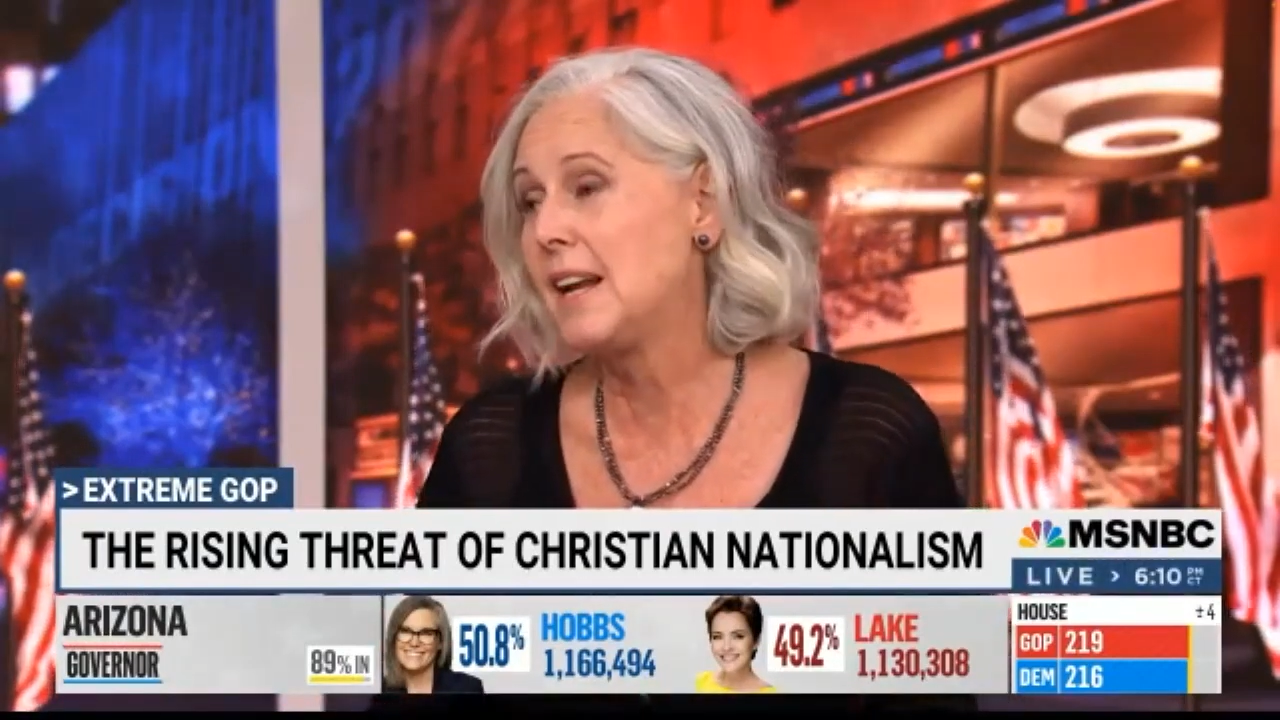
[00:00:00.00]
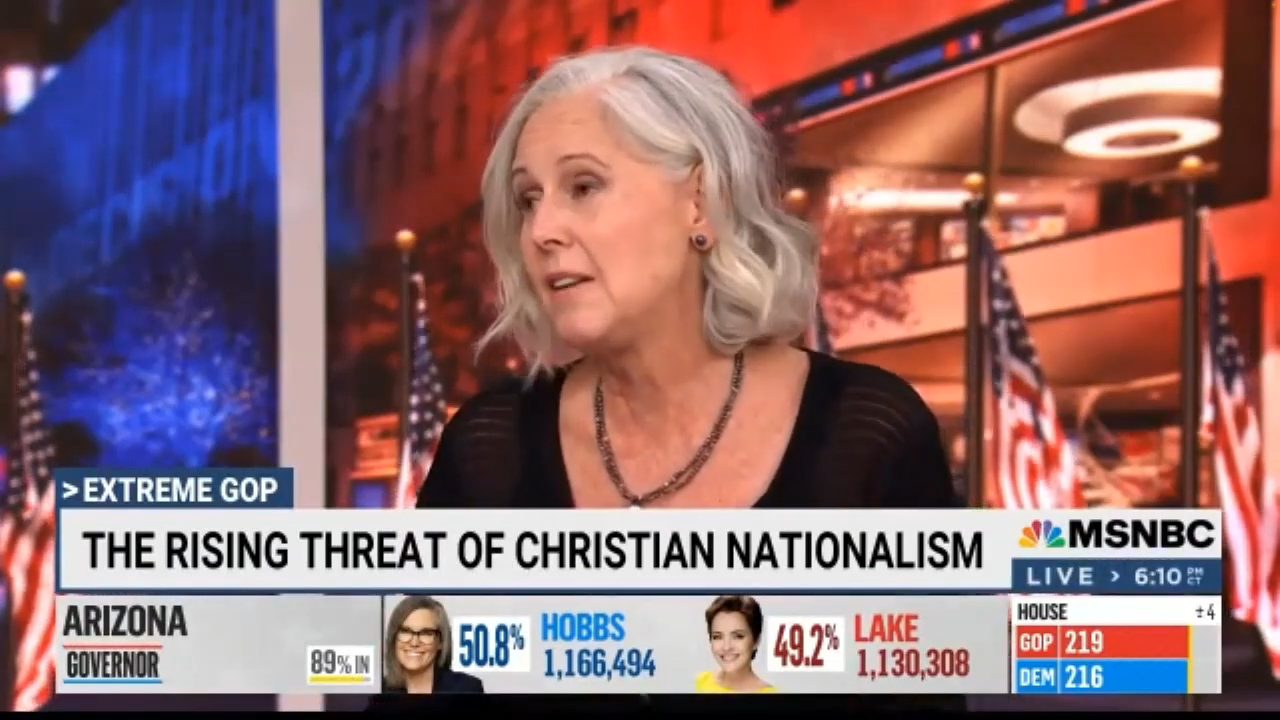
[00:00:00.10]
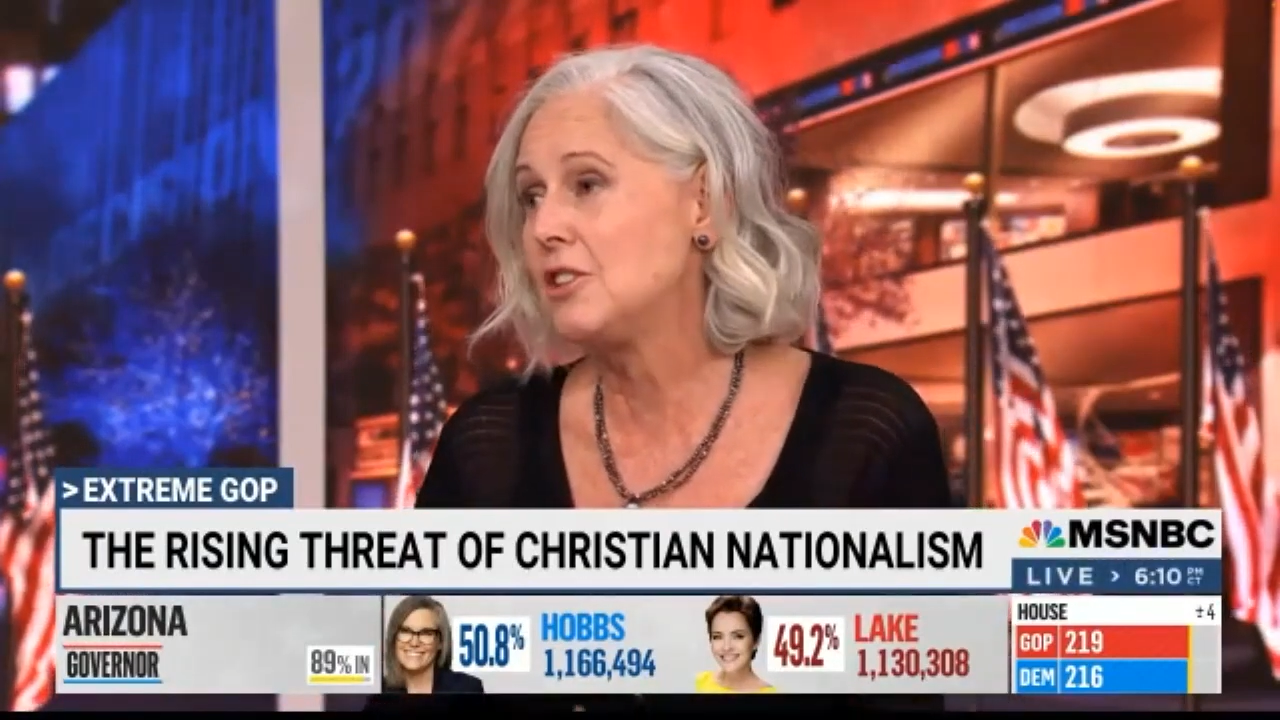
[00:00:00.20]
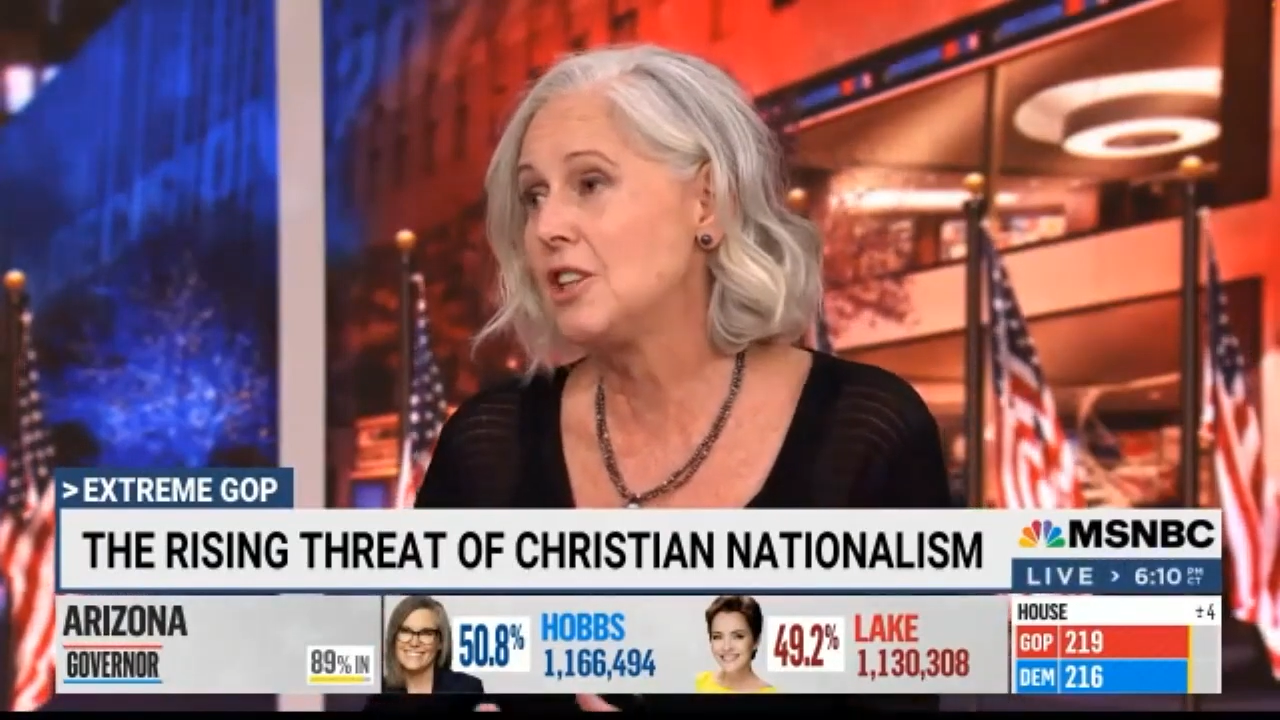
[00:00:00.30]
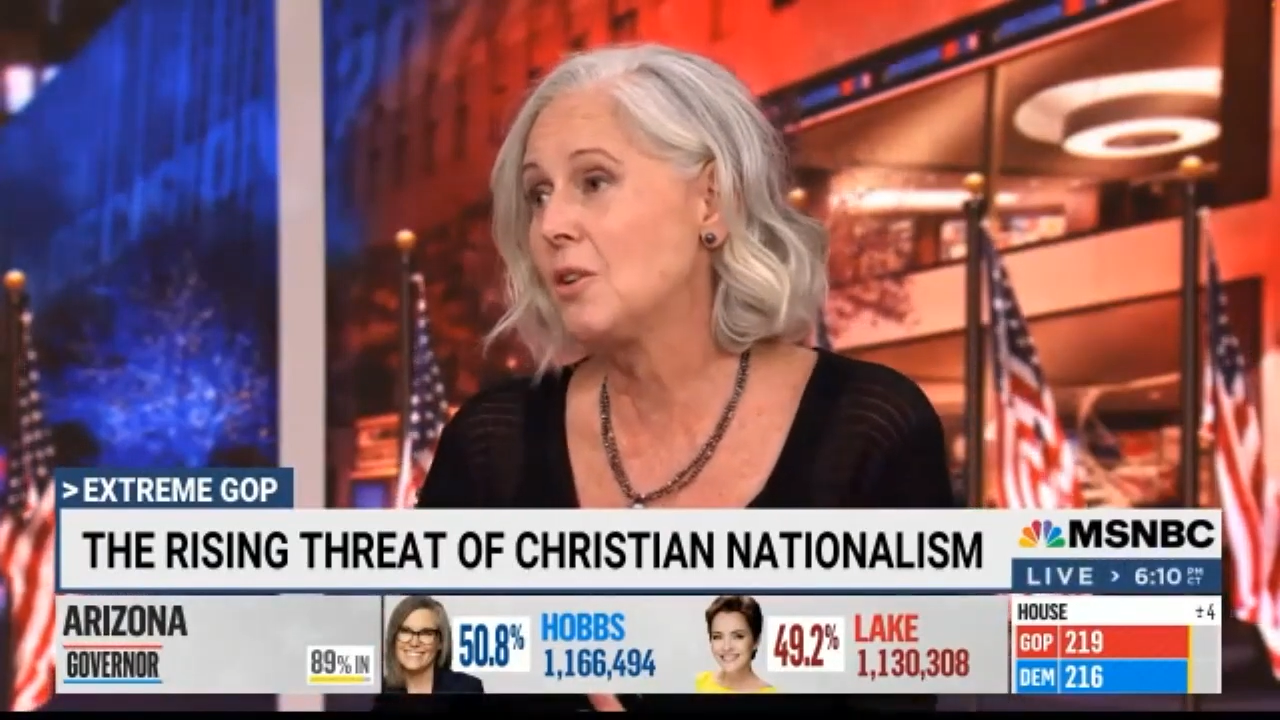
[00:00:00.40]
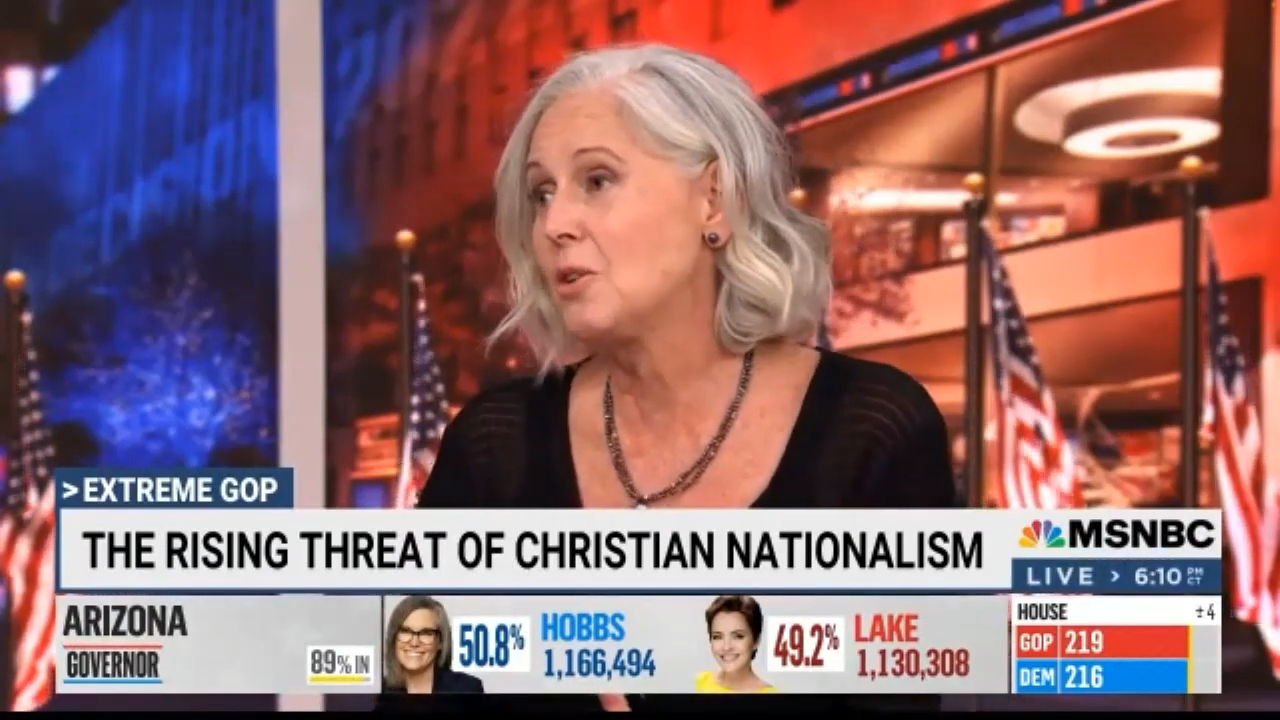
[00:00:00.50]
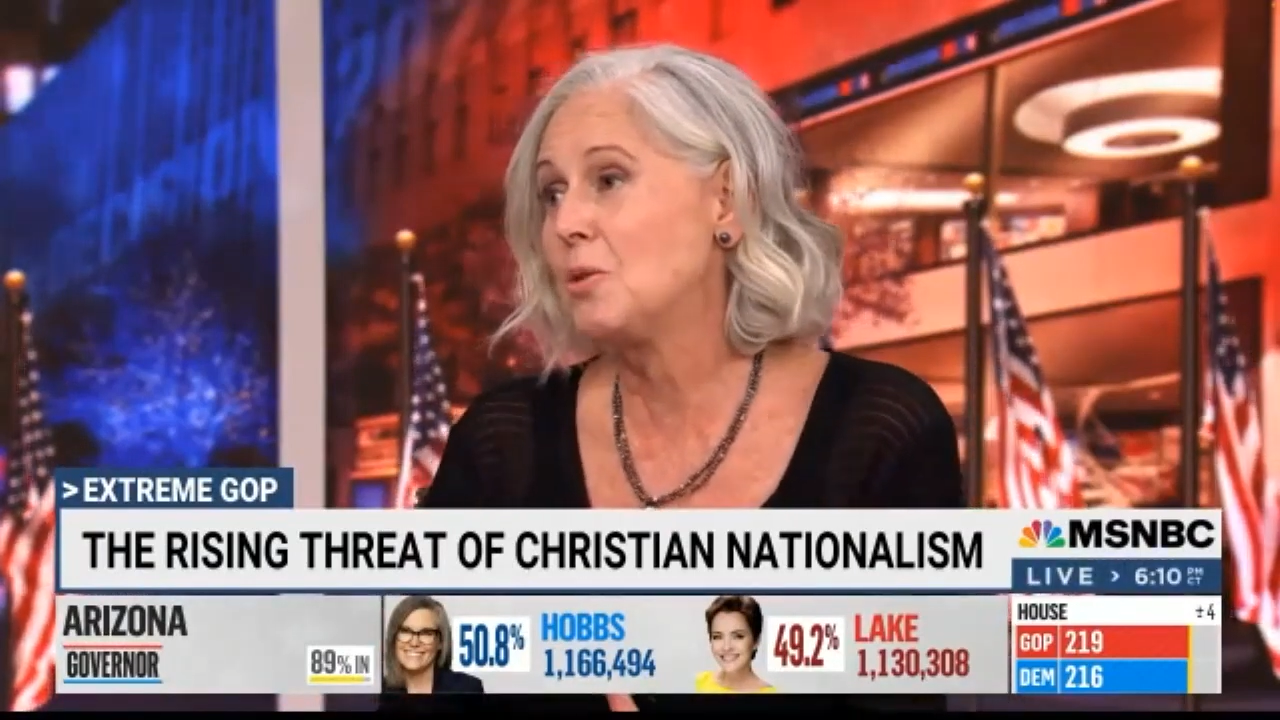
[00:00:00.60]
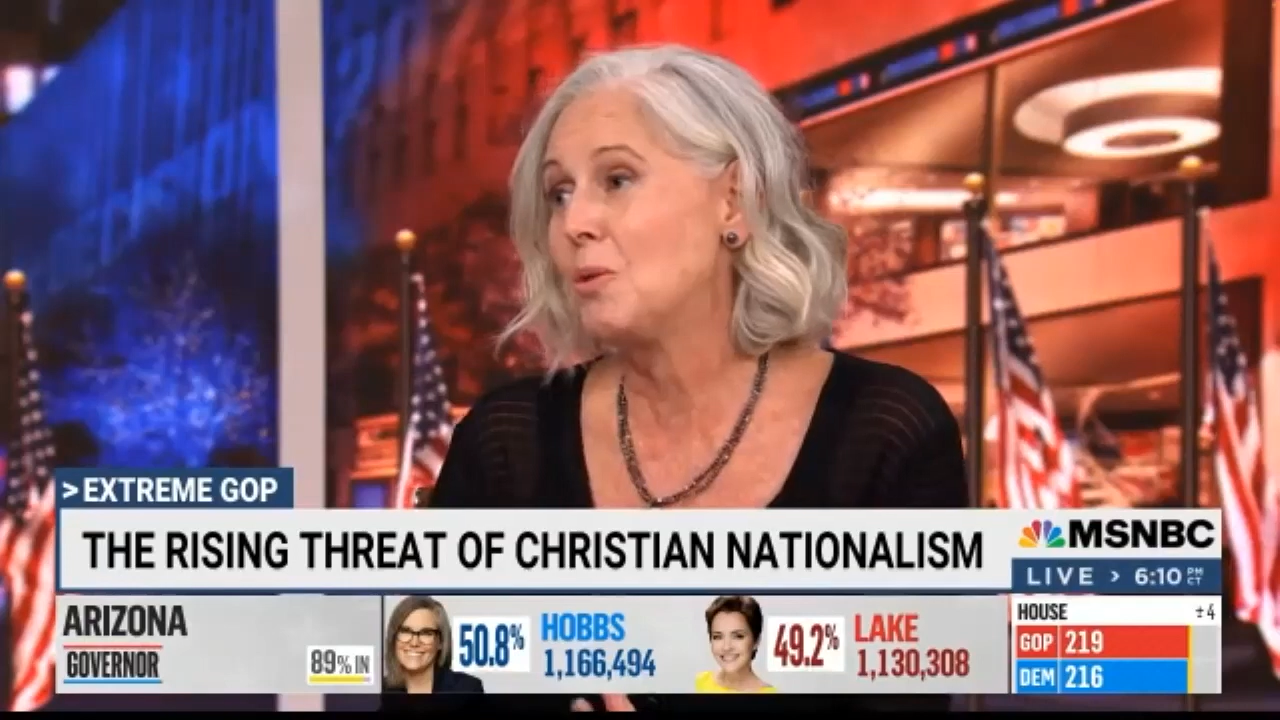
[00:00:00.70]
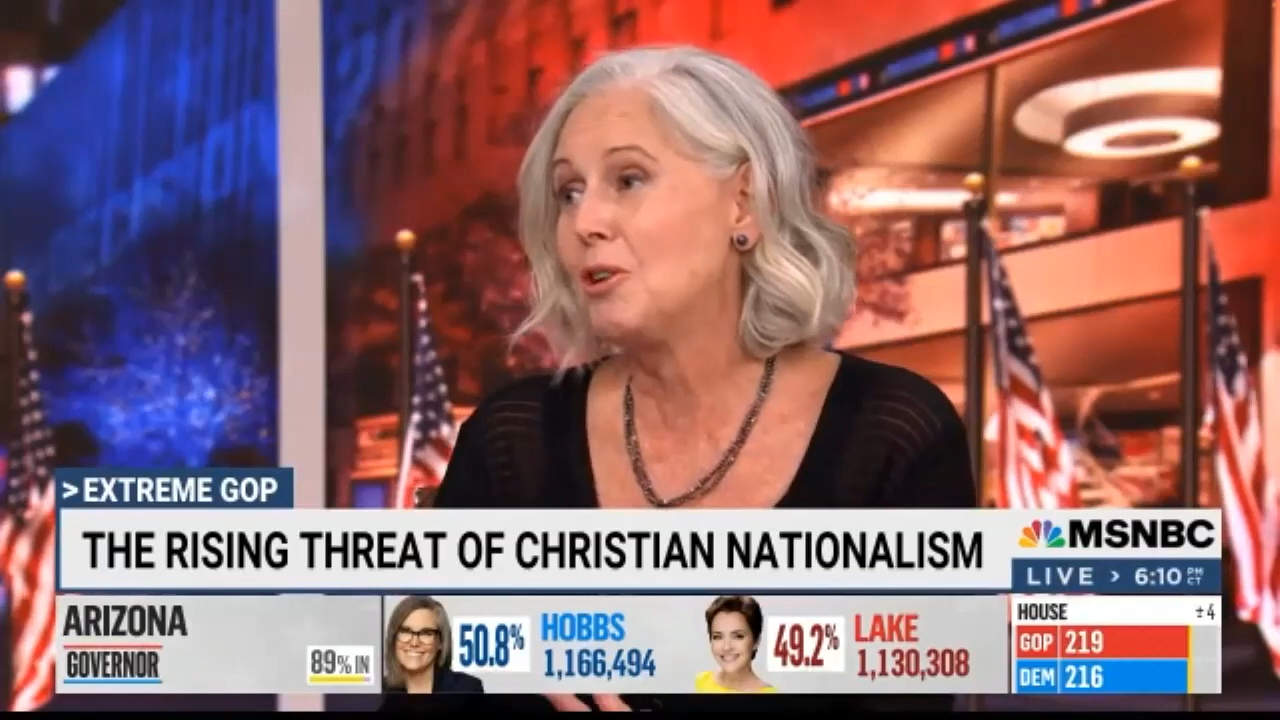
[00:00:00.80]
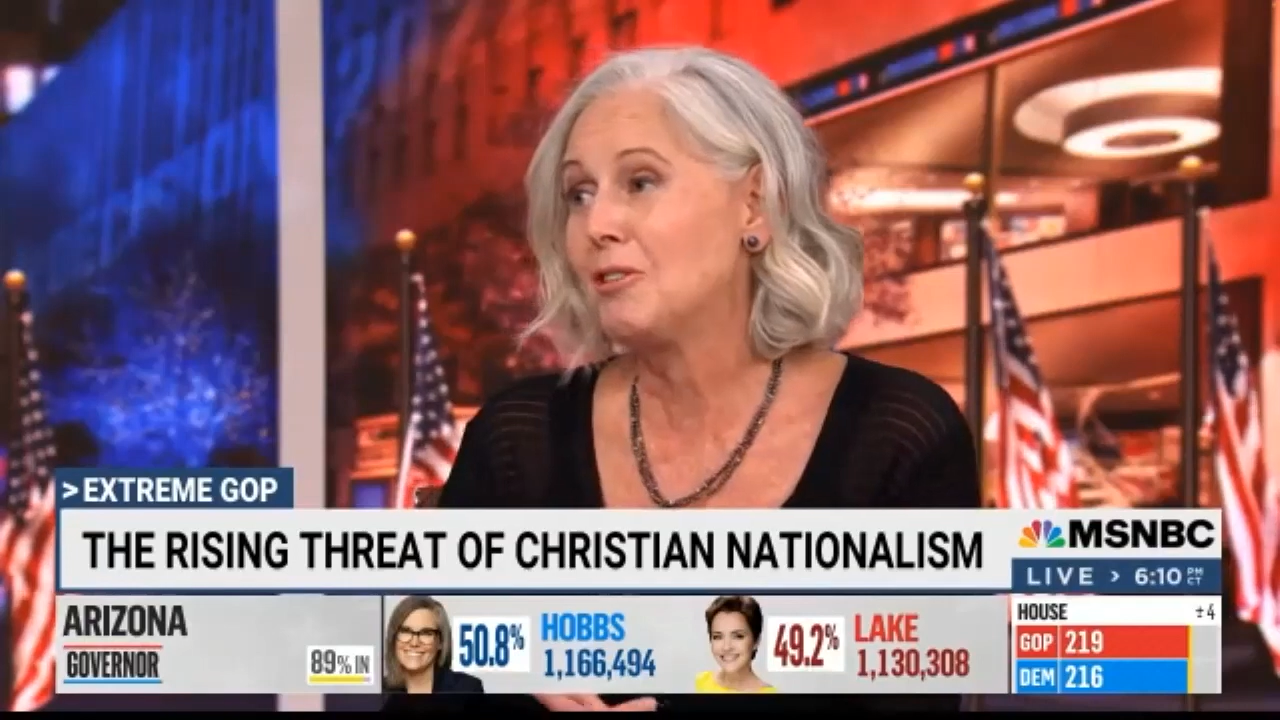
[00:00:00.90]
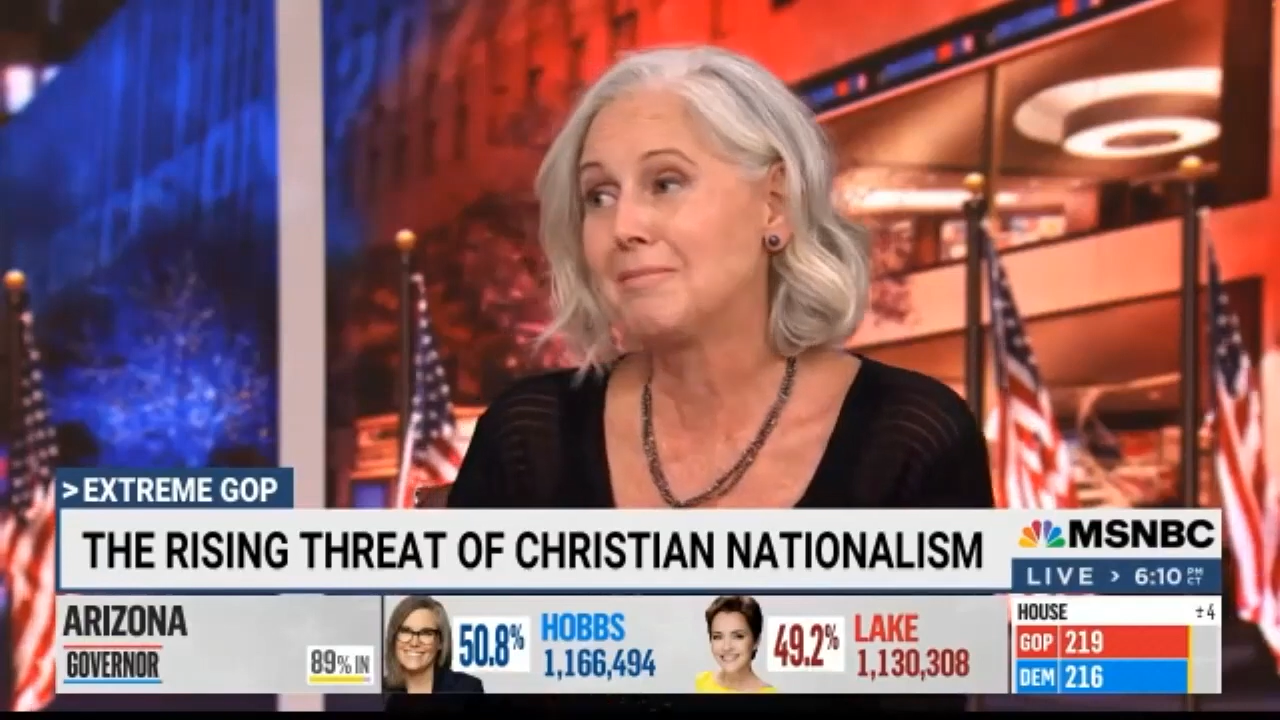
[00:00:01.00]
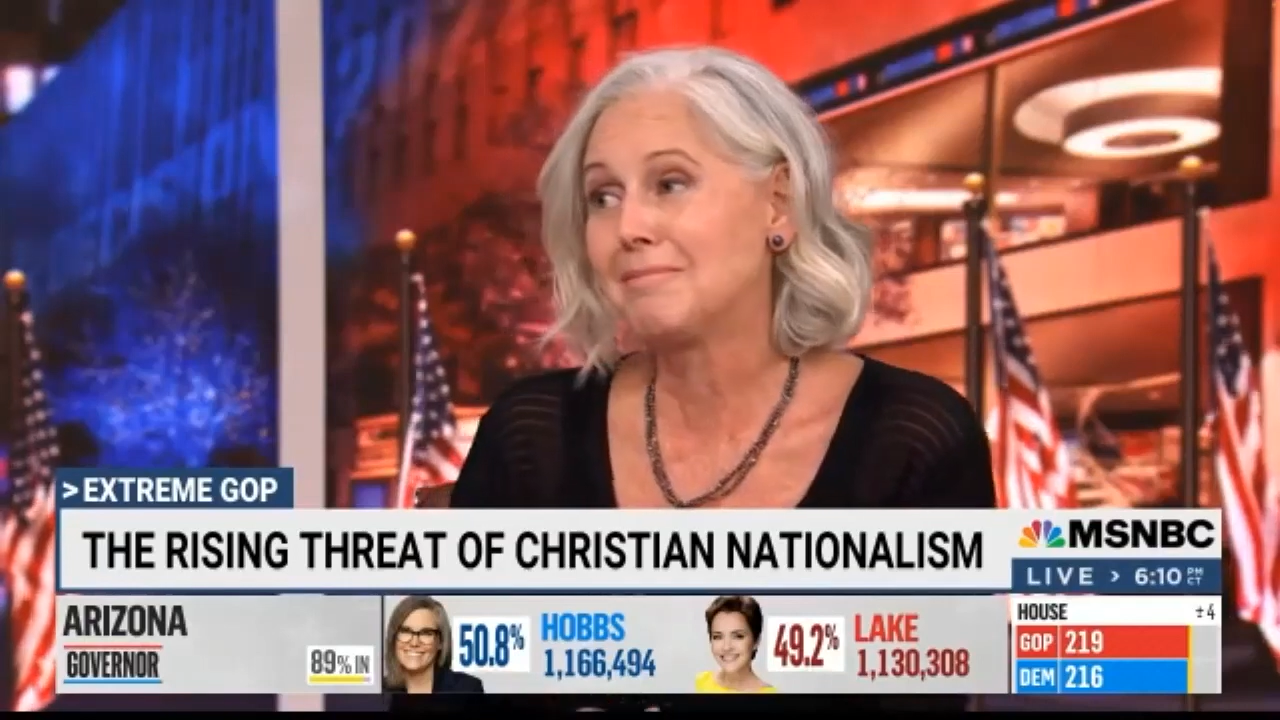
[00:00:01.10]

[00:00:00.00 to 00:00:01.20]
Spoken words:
evangelical world.